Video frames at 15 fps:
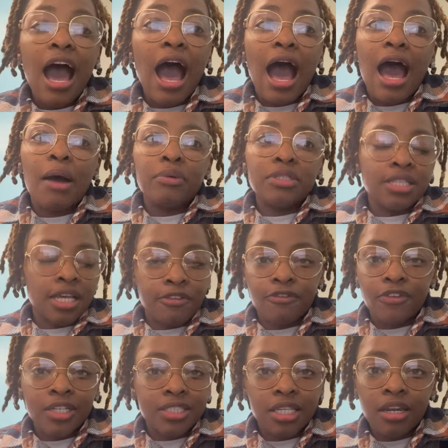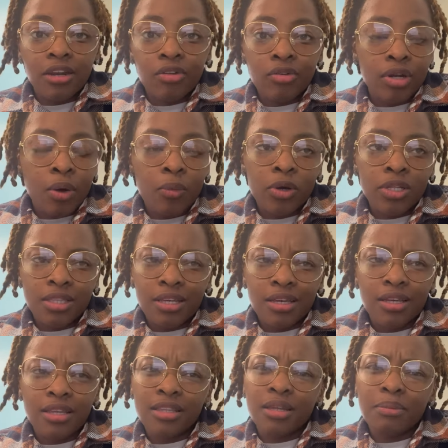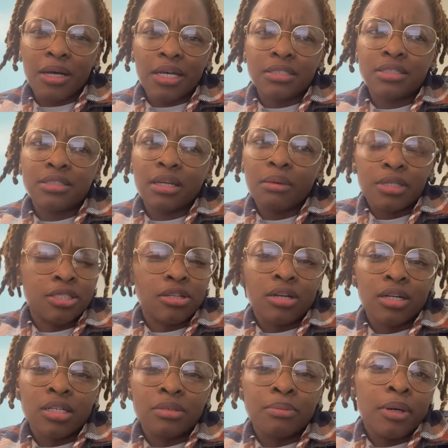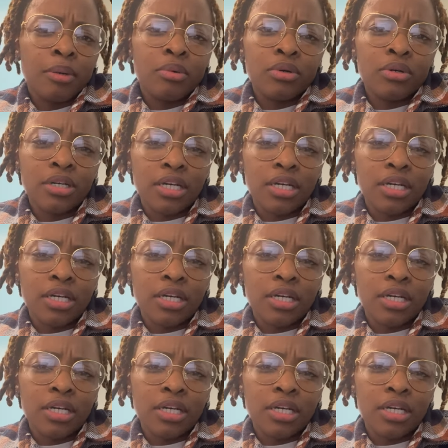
I was like fixated on that one thing, and then my stomach started to bubble,